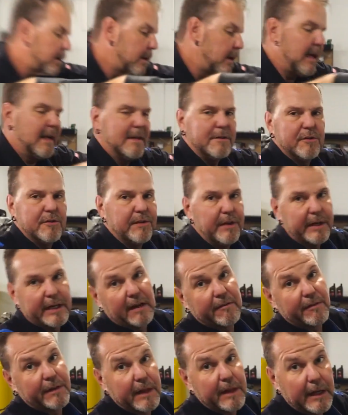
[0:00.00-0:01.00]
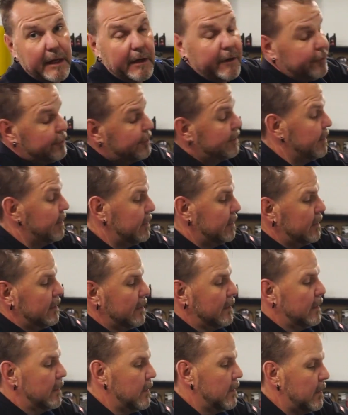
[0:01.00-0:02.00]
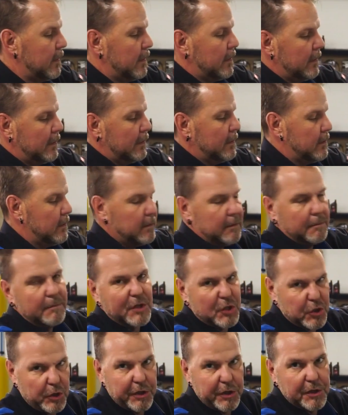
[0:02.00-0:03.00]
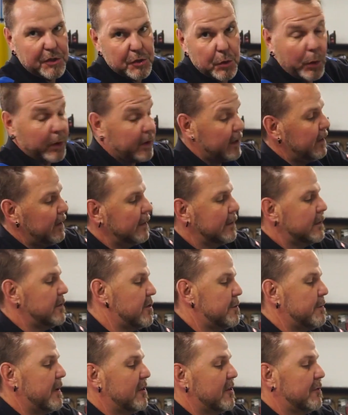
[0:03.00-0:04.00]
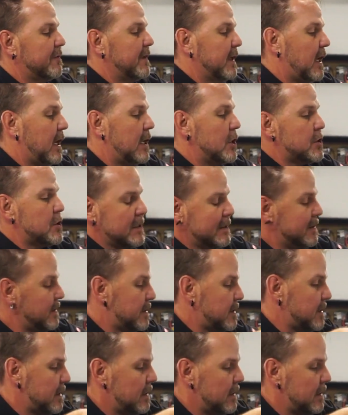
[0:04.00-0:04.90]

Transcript: And just like everything else, make sure you torque to specifications.